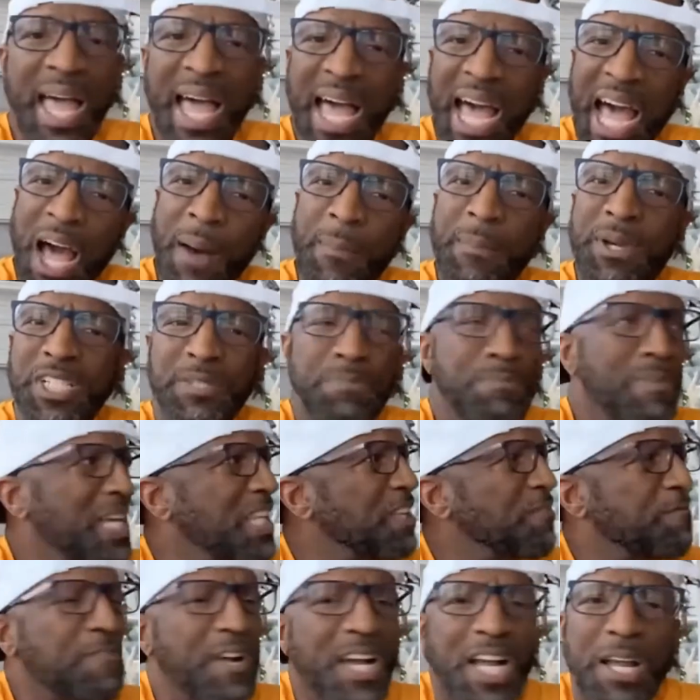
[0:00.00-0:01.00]
how much
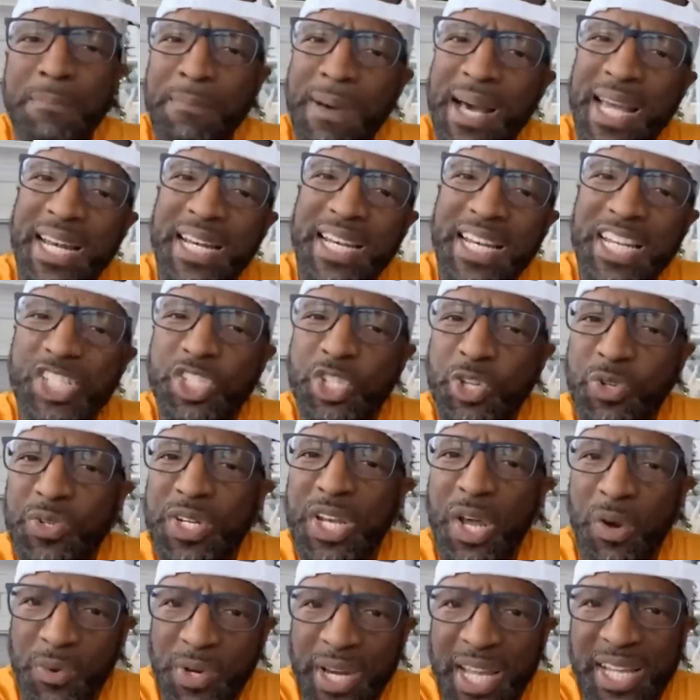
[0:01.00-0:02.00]
motherfucking money did you
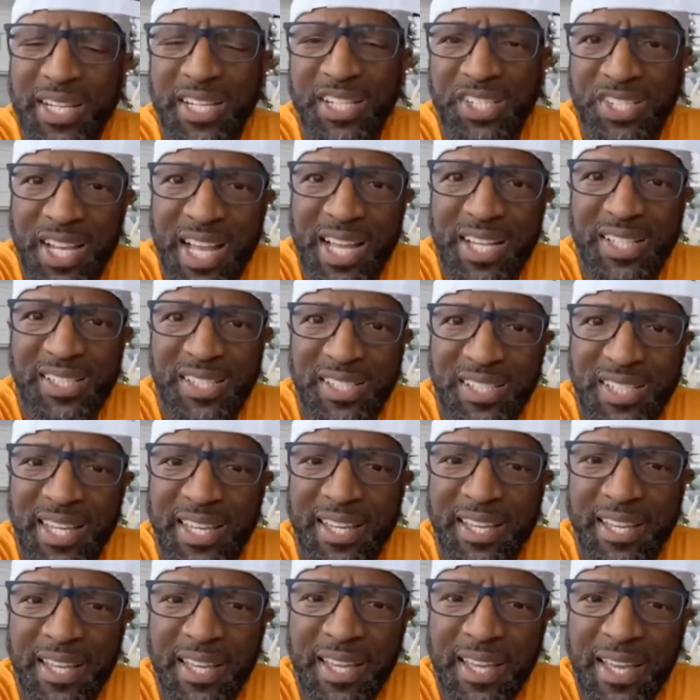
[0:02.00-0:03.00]
donate to Jackson
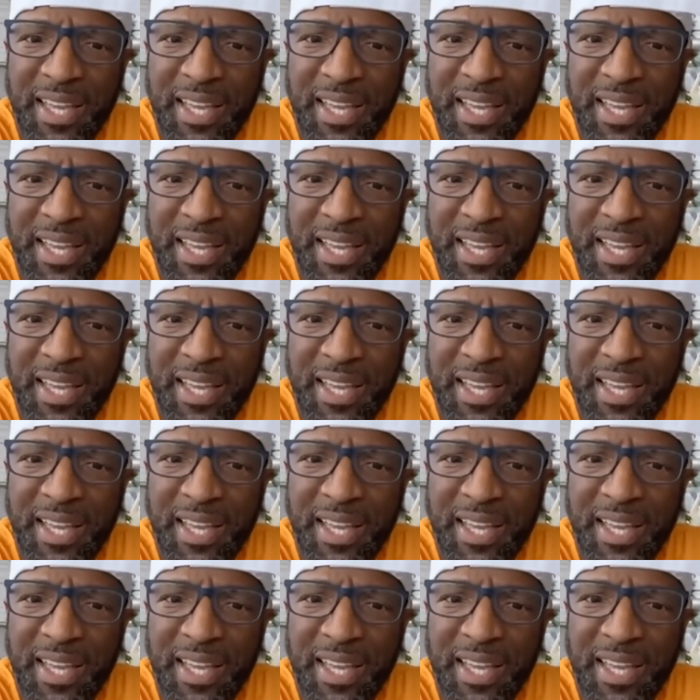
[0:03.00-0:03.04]
State?